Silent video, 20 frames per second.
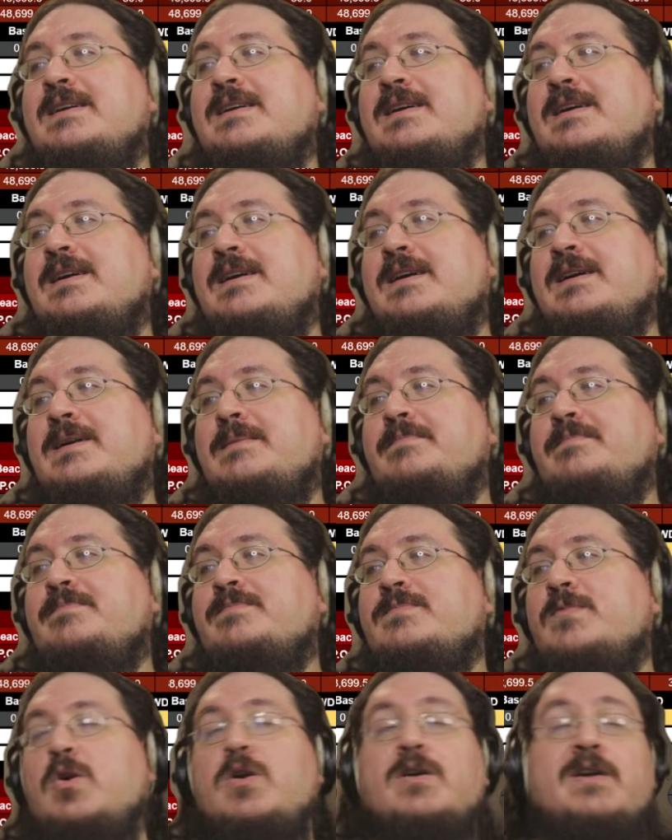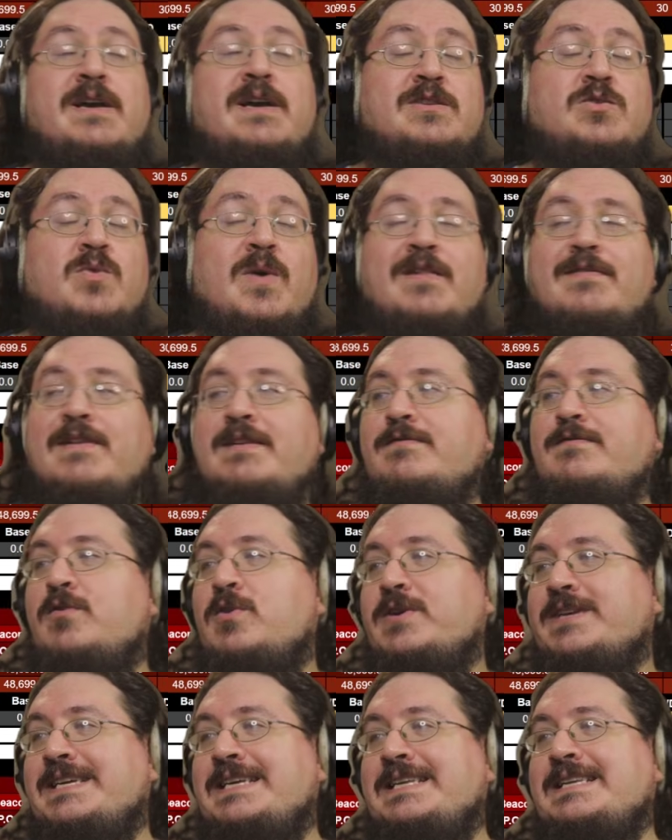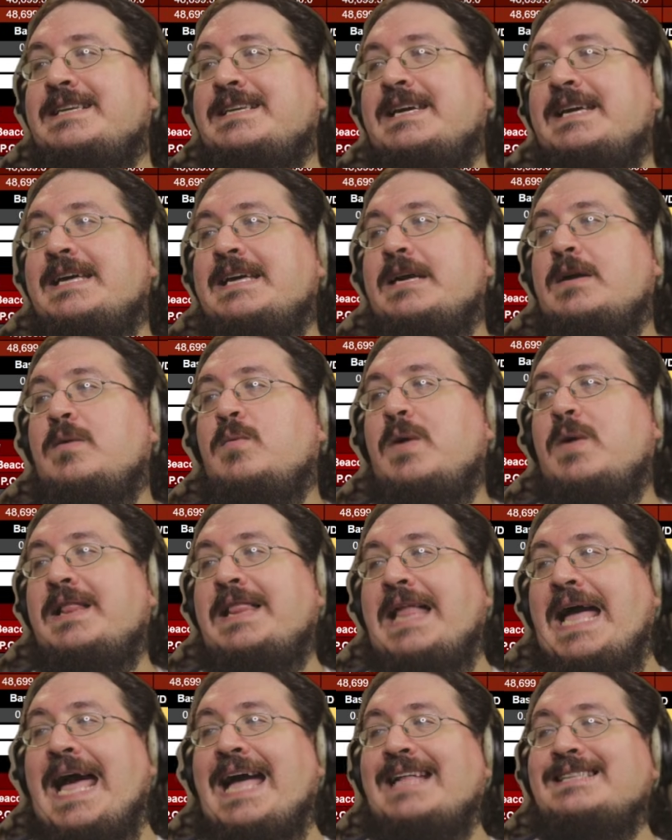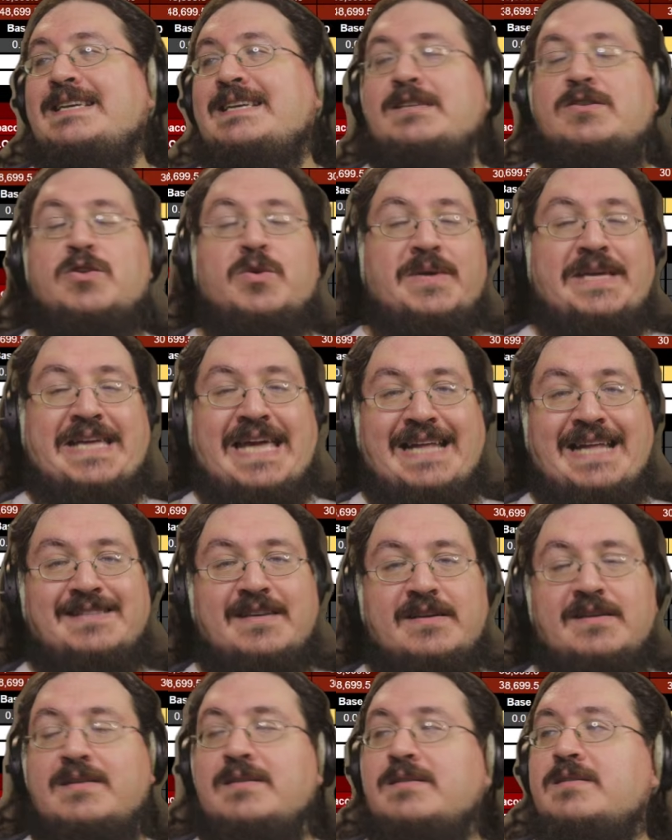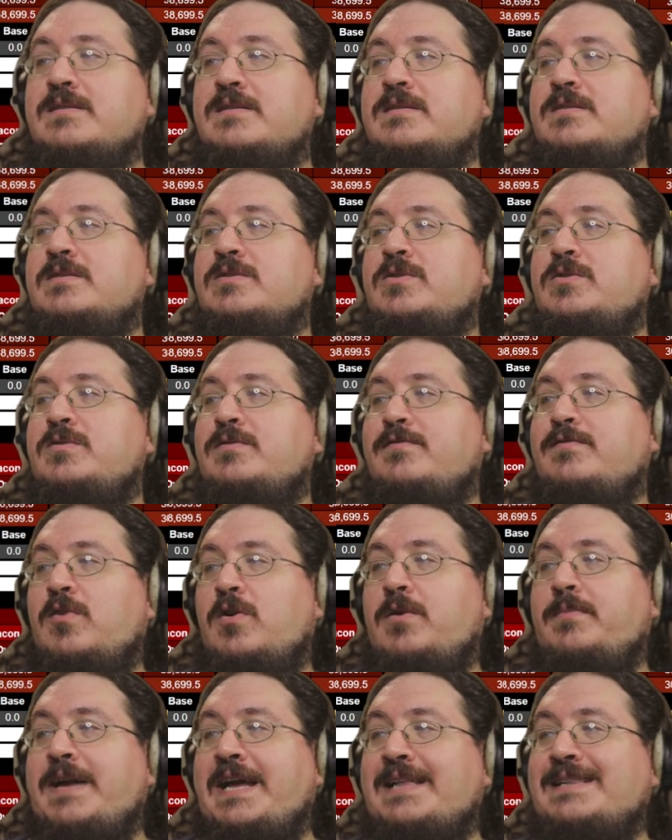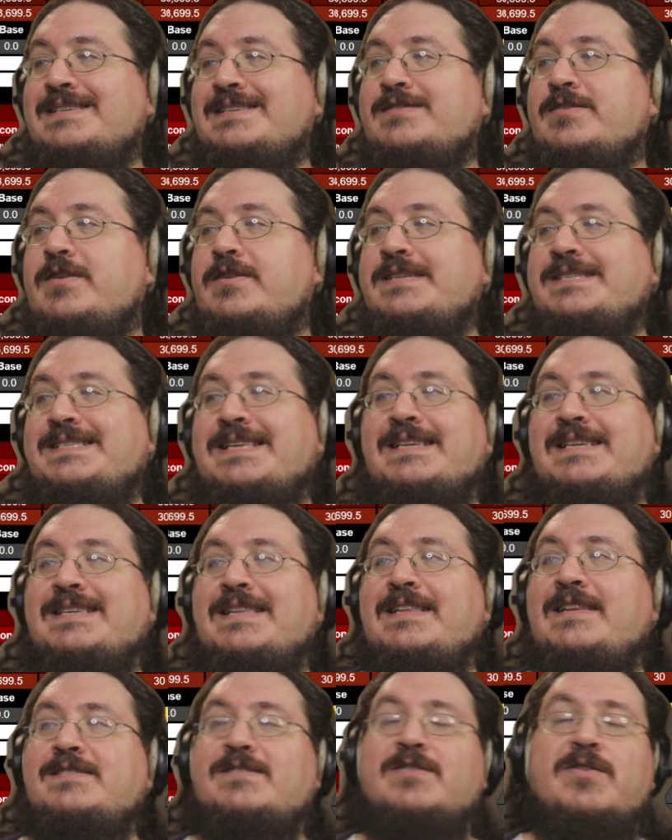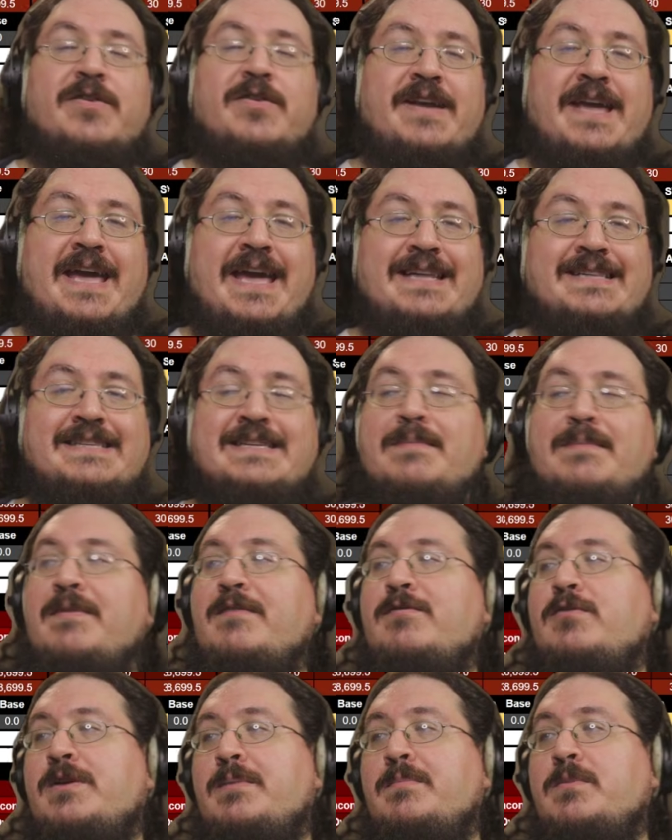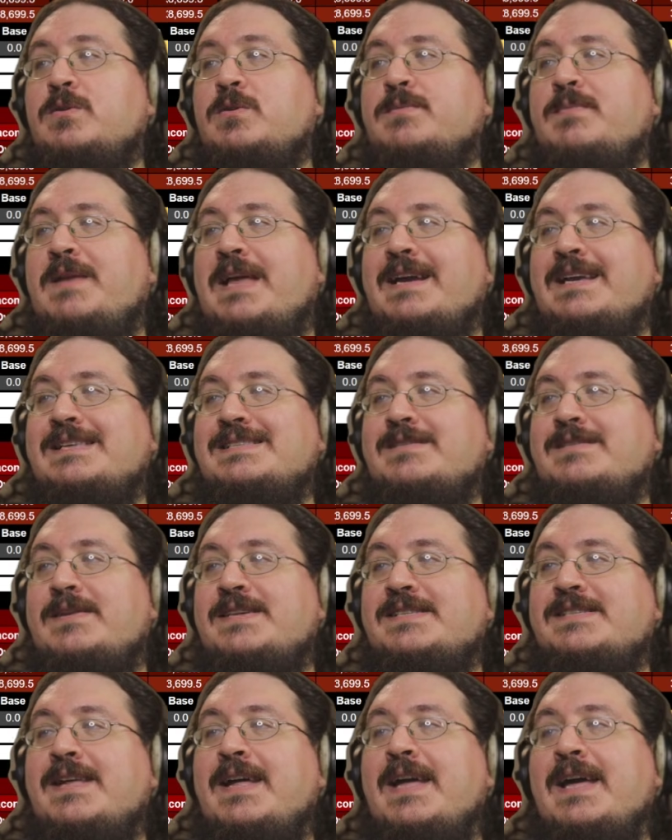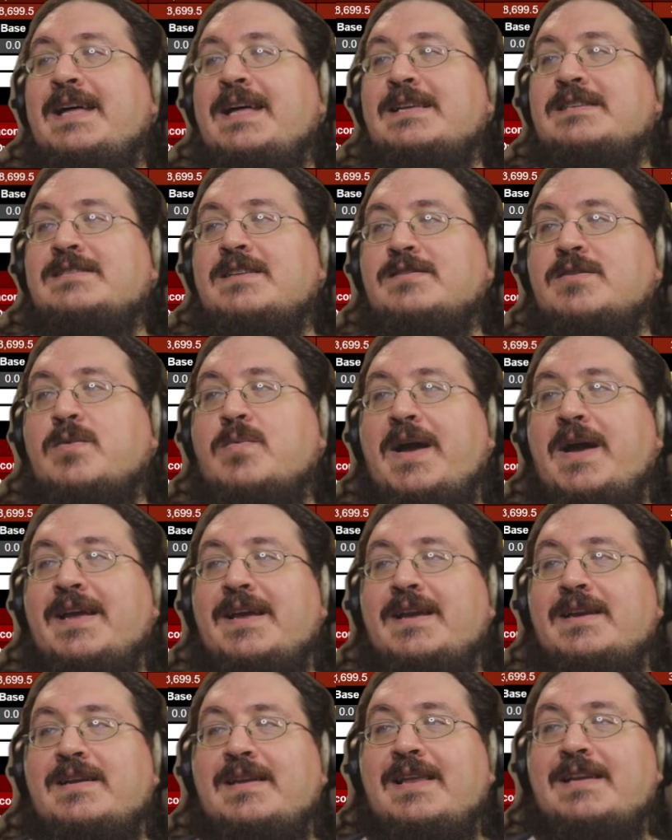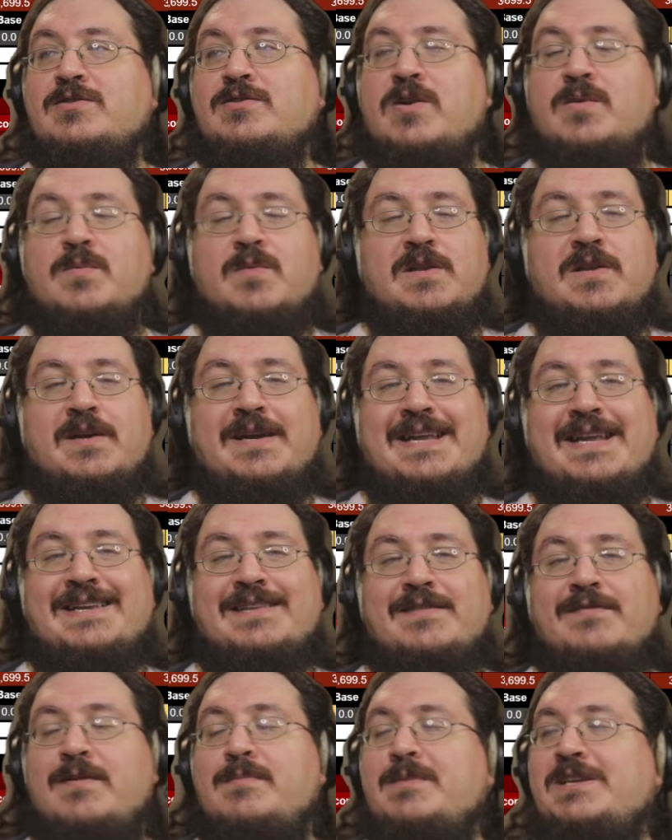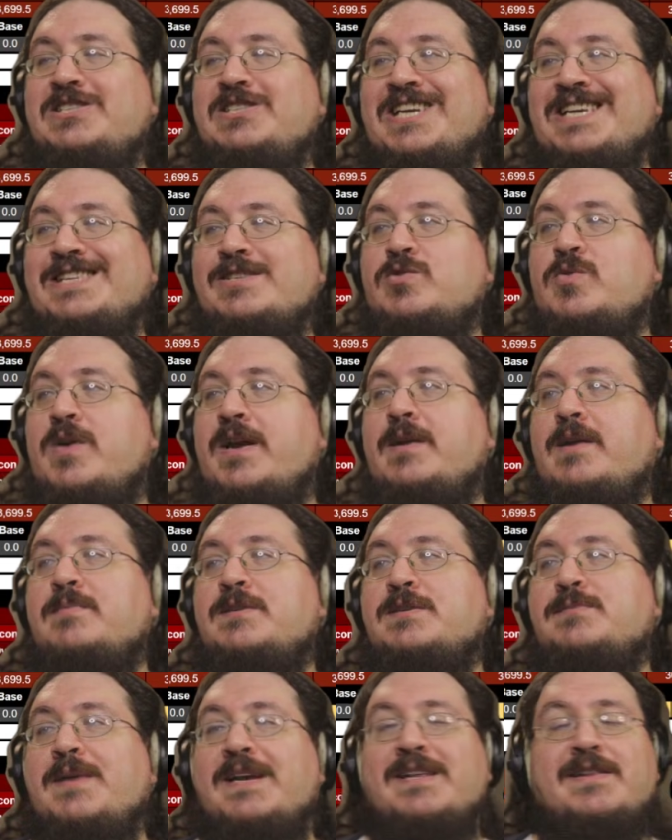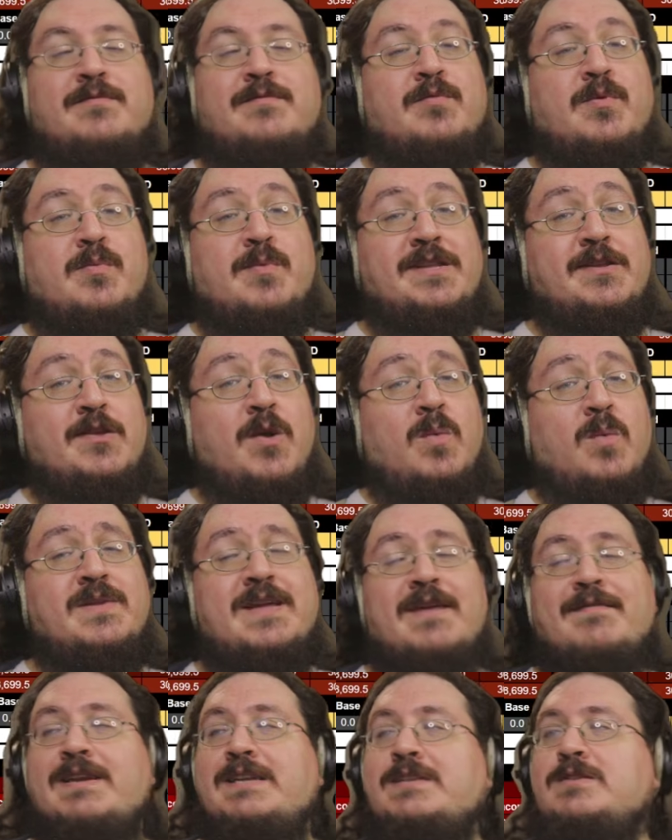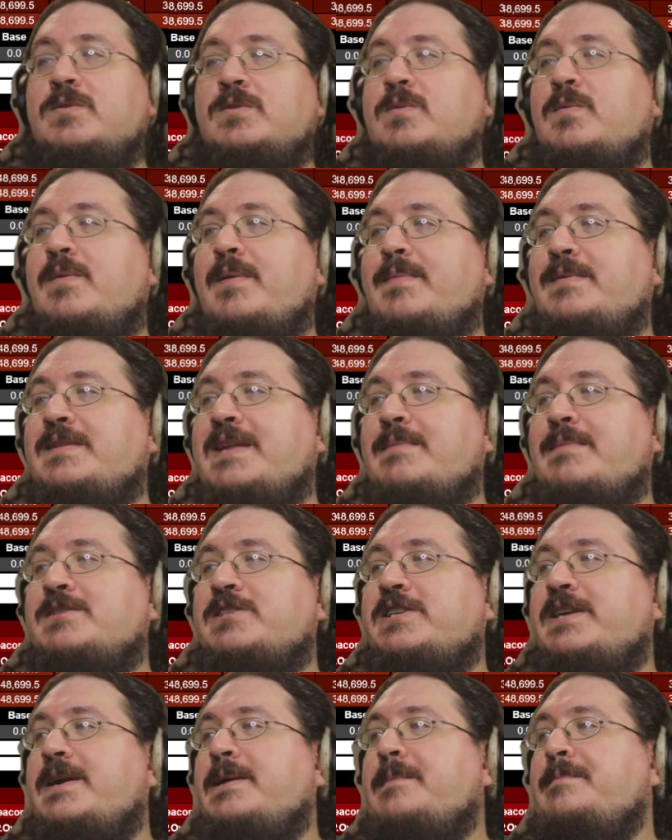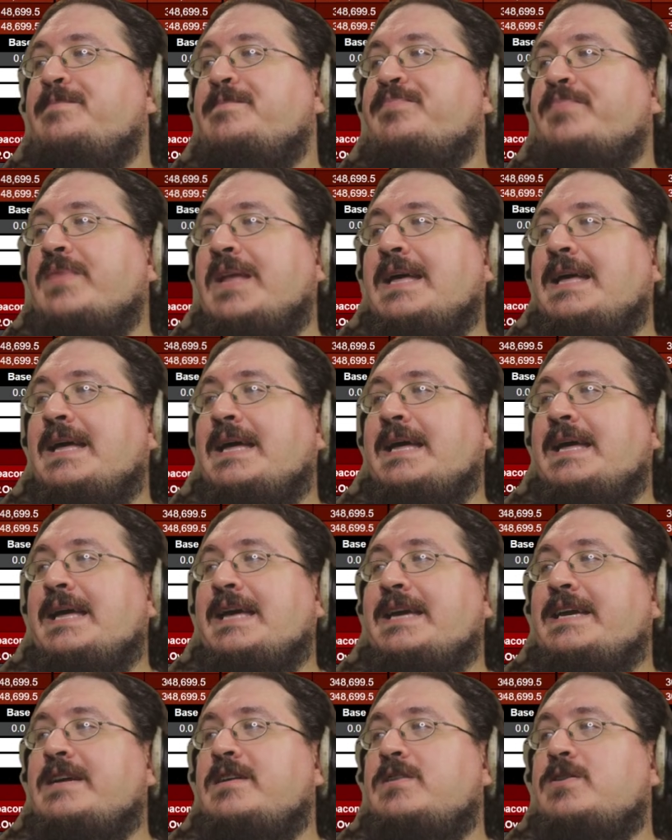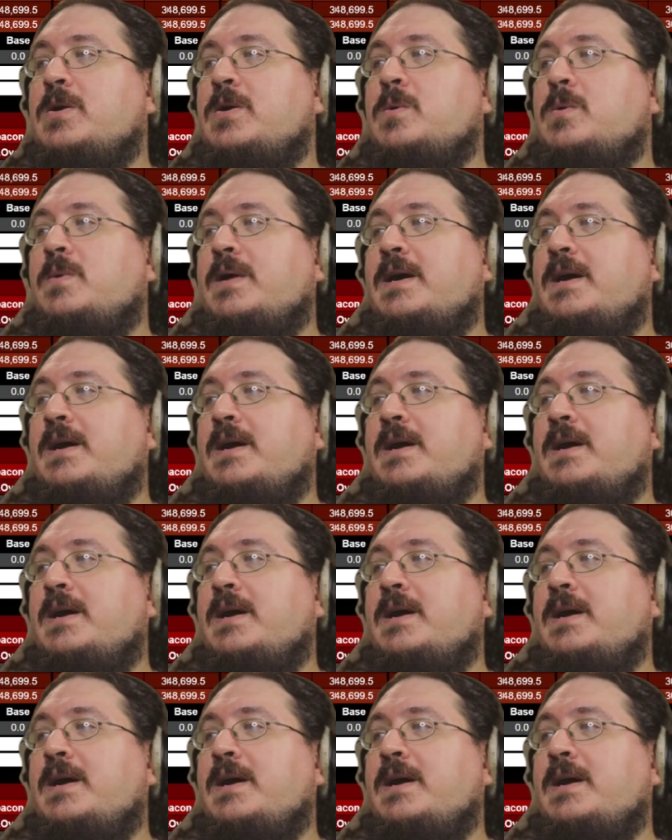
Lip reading: or 12 and 14 will add together to form, this 36 and this 38 before they multiply against the rest. That's also why later on we'll look at it from a chest striker perspective where we don't have any total weapon damage there. Here though,